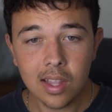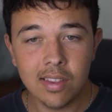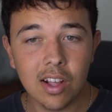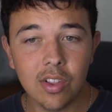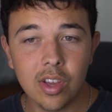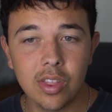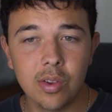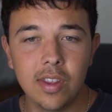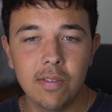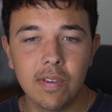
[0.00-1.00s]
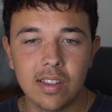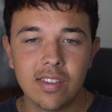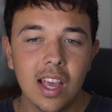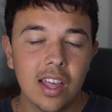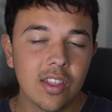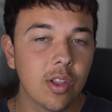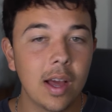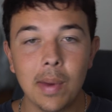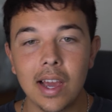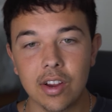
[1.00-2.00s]
Take a look at their defense. Their
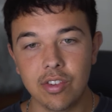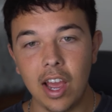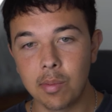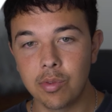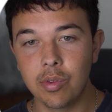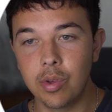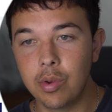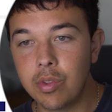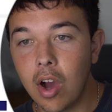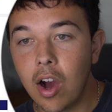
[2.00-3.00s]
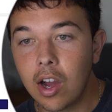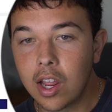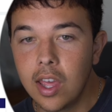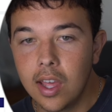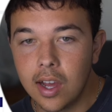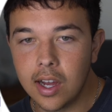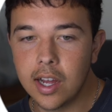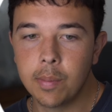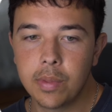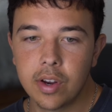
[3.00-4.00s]
linebackers are absolute dog.
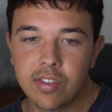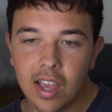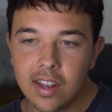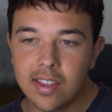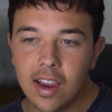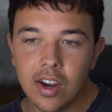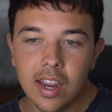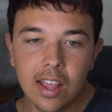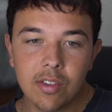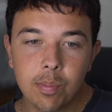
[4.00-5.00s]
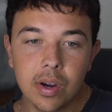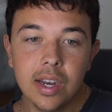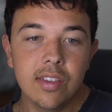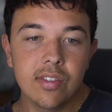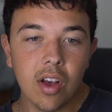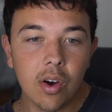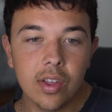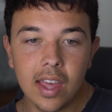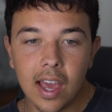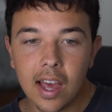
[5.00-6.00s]
Their secondary is pretty
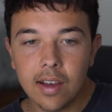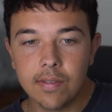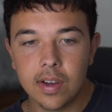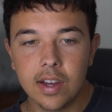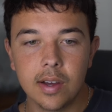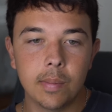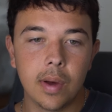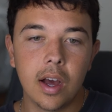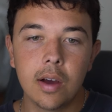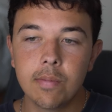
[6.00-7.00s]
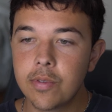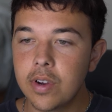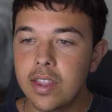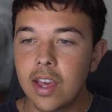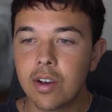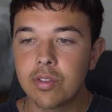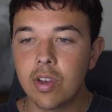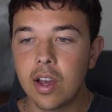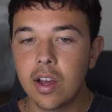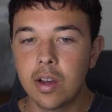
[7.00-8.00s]
solid. They have Humphrey. They
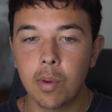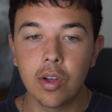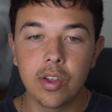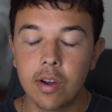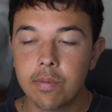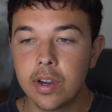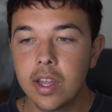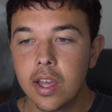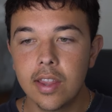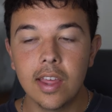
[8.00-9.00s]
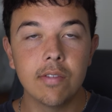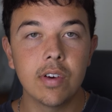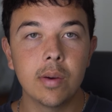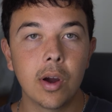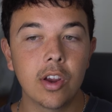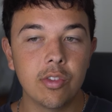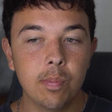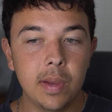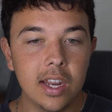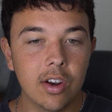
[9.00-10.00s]
also Marlon Humphrey. They have Marcus
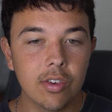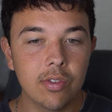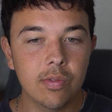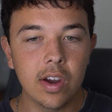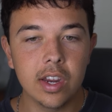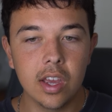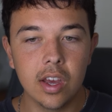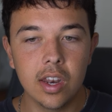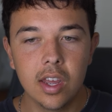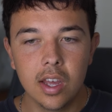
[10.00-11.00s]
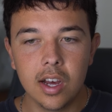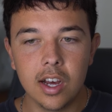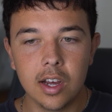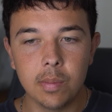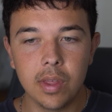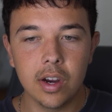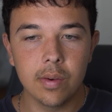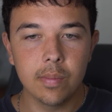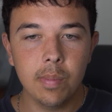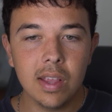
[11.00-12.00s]
Peters, very good.
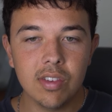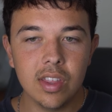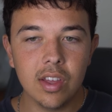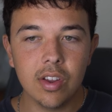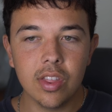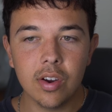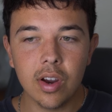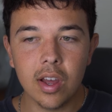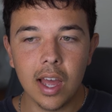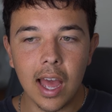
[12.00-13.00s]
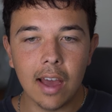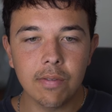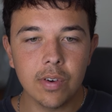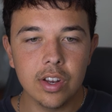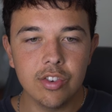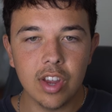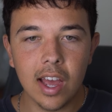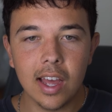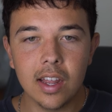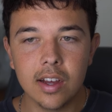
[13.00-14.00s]
They're average
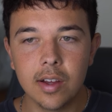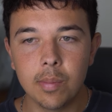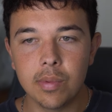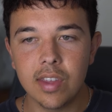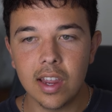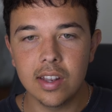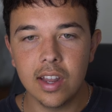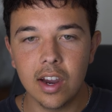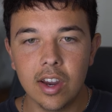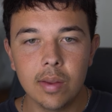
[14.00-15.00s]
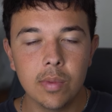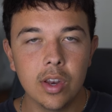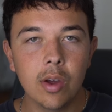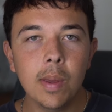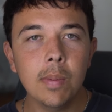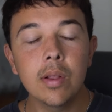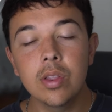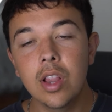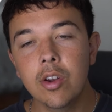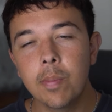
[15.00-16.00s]
at secondary. Maybe a
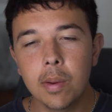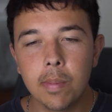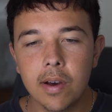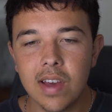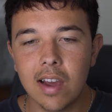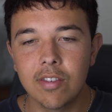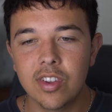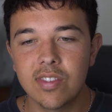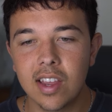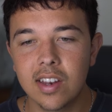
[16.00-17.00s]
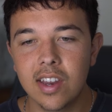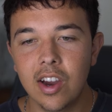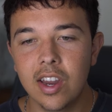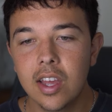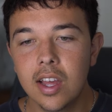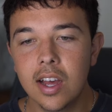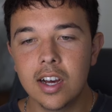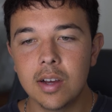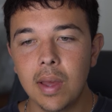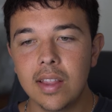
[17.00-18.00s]
little bit above average at secondary.
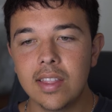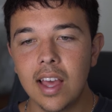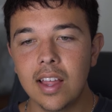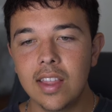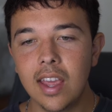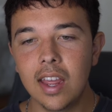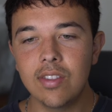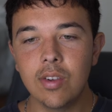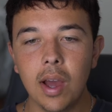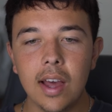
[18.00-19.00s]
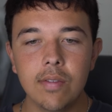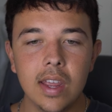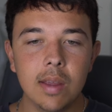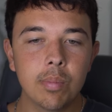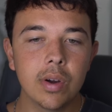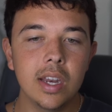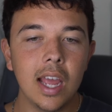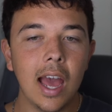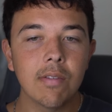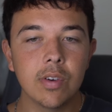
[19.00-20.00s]
And then they do have a
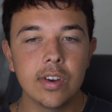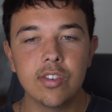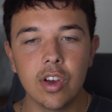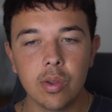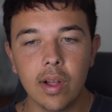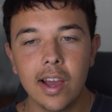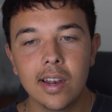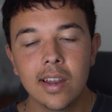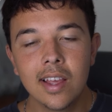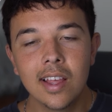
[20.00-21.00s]
pretty average line.